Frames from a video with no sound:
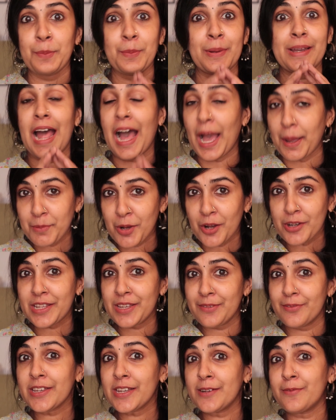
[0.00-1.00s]
But I'm not
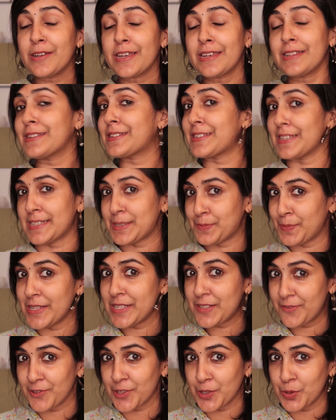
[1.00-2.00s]
giving away the
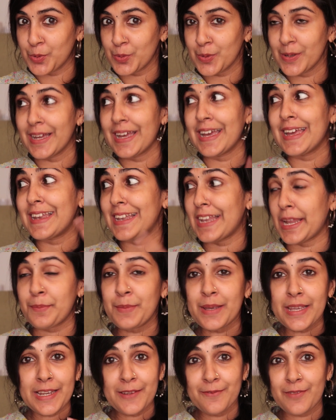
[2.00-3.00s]
suspense for you.
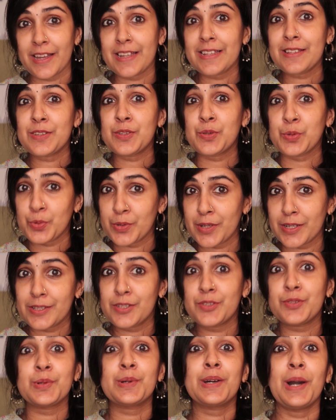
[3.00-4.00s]
Let me invite
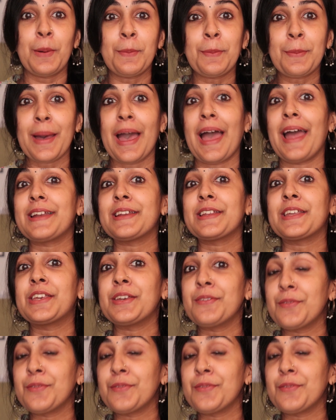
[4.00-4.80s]
Suraj to come and